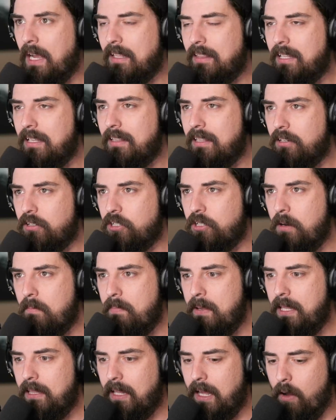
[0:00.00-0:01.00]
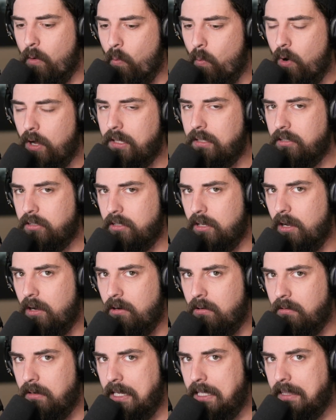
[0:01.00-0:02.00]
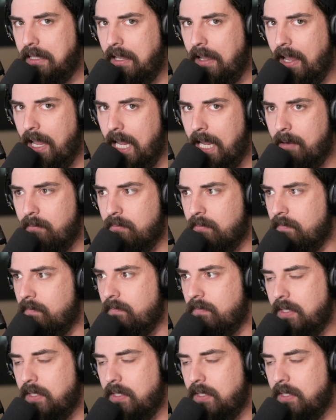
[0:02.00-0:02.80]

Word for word: I think there should be like one zone in the game